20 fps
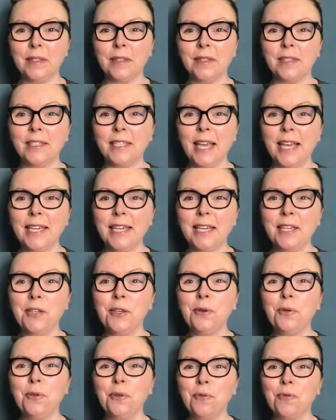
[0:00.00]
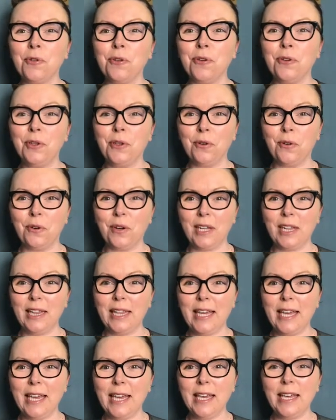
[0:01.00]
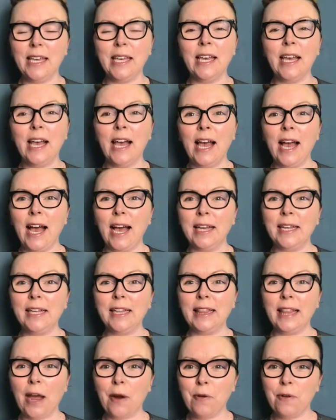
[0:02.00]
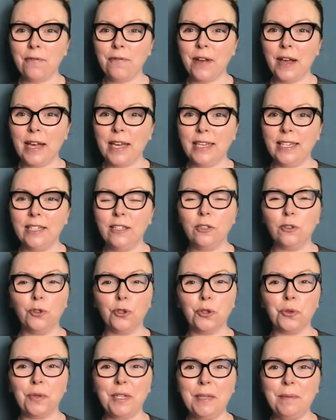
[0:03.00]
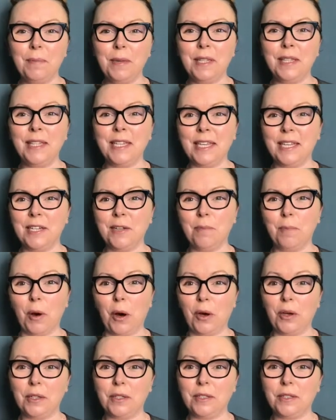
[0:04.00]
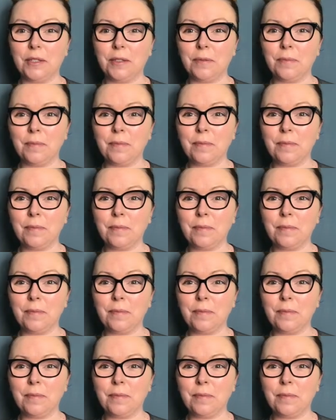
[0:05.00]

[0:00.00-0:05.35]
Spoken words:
taking you through your clear and clarify treatment in a box.